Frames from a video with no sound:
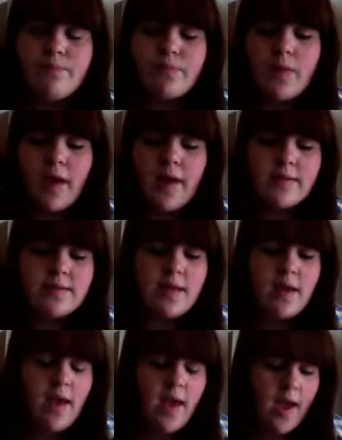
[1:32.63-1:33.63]
ends,
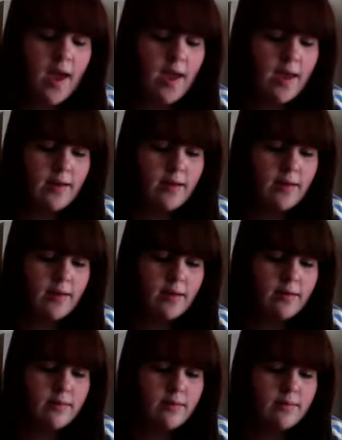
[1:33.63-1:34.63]
and,
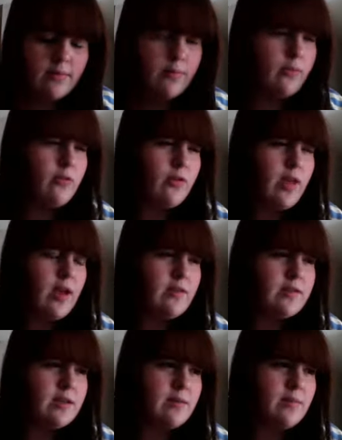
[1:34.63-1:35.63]
before
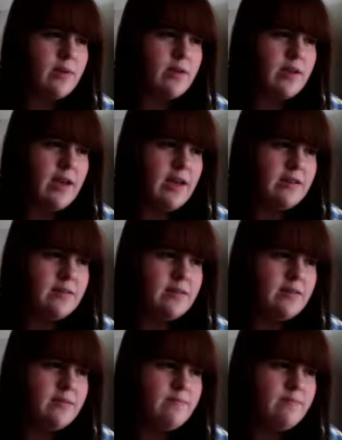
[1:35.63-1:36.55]
second period ends.